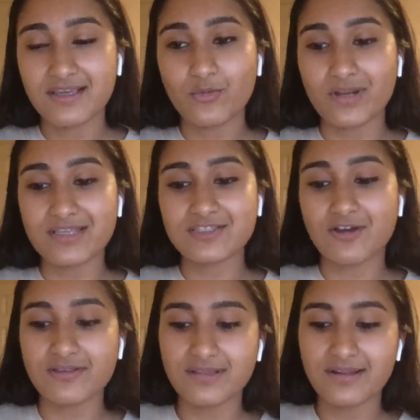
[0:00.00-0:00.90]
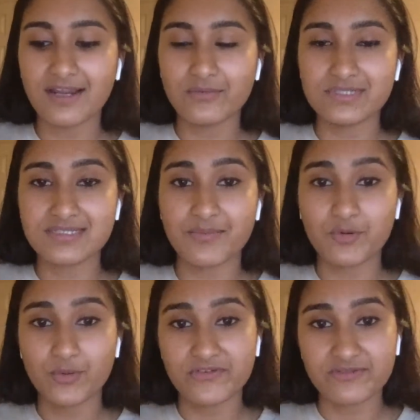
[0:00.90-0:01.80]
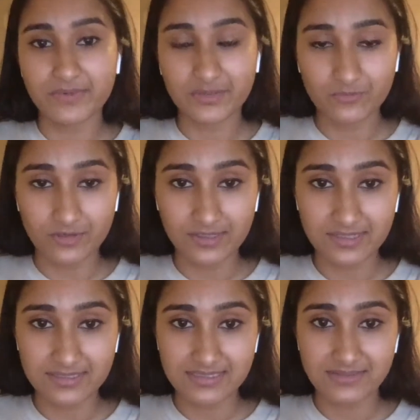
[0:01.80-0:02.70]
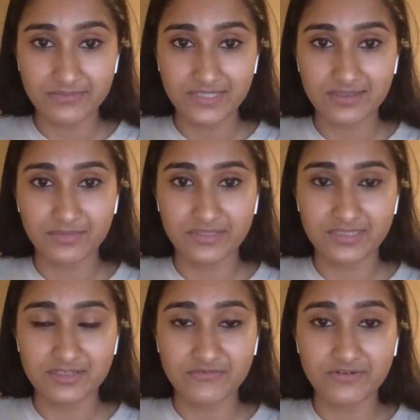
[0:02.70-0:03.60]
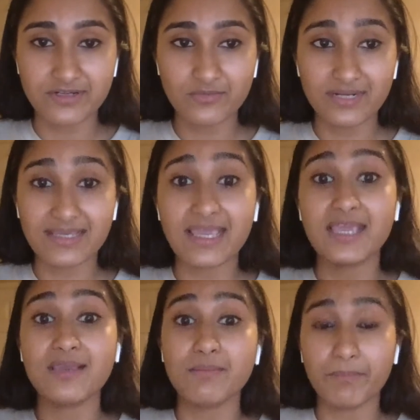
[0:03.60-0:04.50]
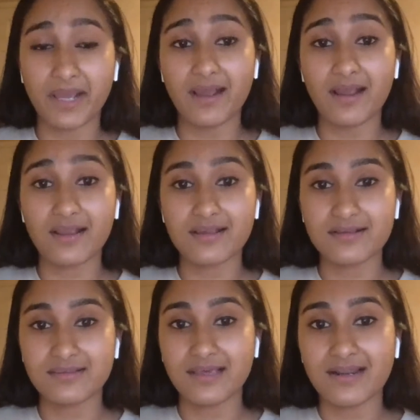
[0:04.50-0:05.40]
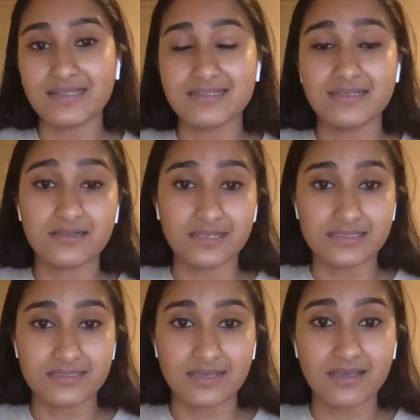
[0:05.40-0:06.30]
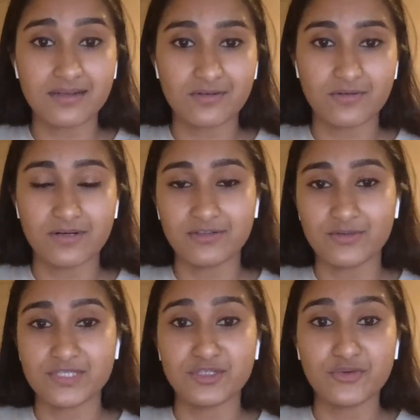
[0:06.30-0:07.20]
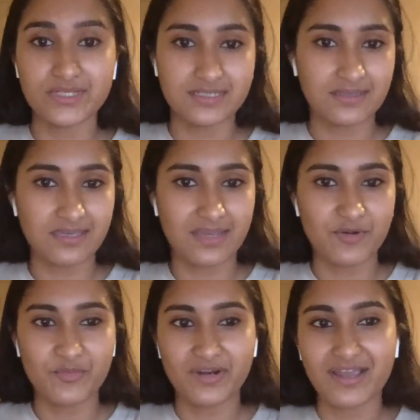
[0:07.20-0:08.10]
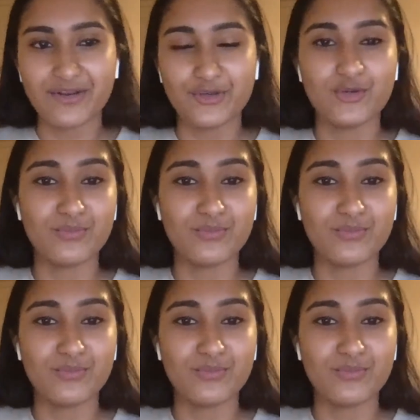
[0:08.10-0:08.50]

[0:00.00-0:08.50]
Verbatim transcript: when I saw that I would step away from my work and did something completely different, when I came back, that idea clicked again, or there was a new idea that came up, or I had a new